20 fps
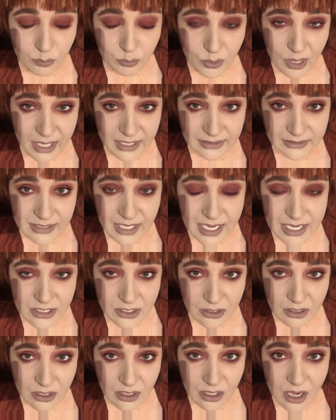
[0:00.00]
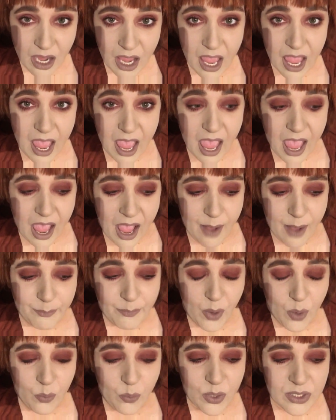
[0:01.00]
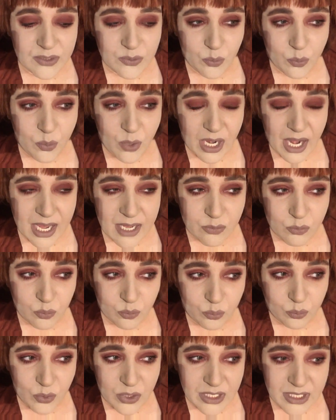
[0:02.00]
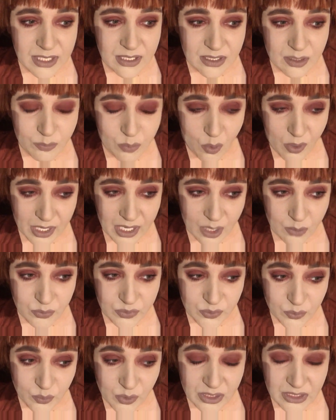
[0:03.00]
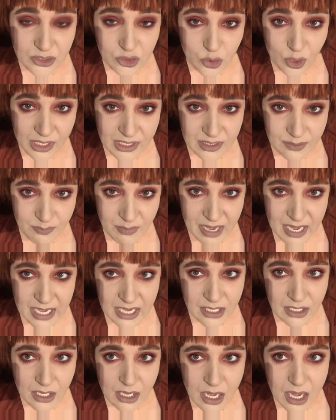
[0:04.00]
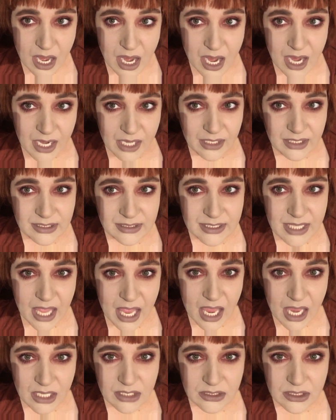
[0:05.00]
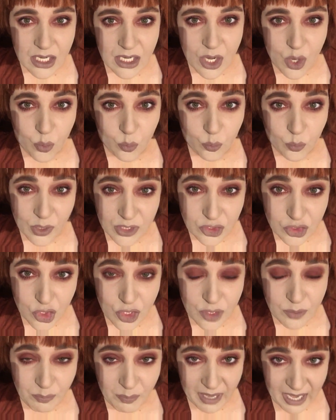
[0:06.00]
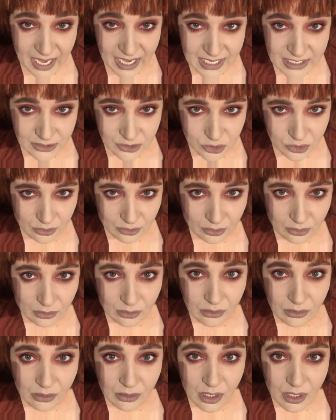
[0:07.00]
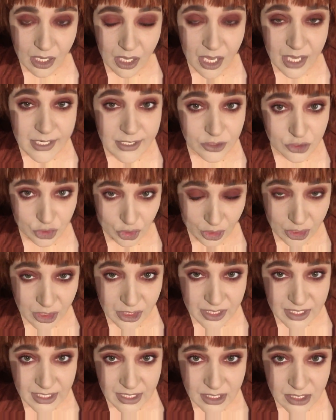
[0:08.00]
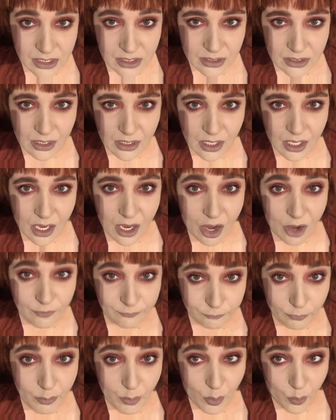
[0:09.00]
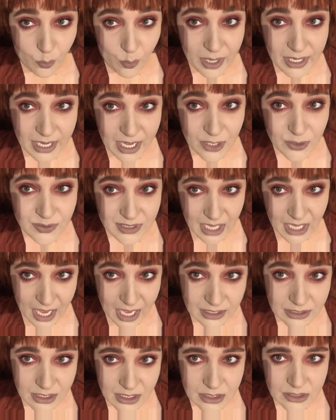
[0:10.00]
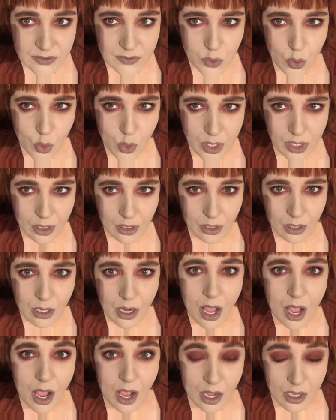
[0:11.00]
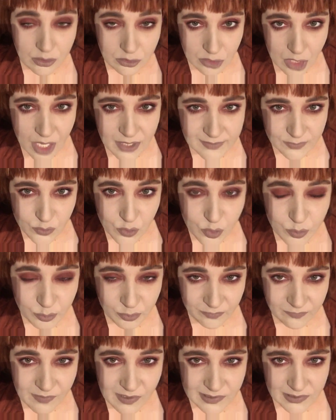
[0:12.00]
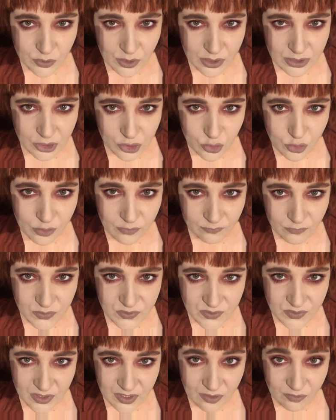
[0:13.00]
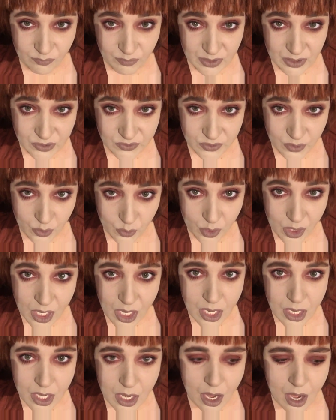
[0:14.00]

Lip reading: Brian Leiter. But the point I was really trying to make is that Richard Painter, an attorney, a former White House ethics lawyer, a law school professor at the University of Minnesota,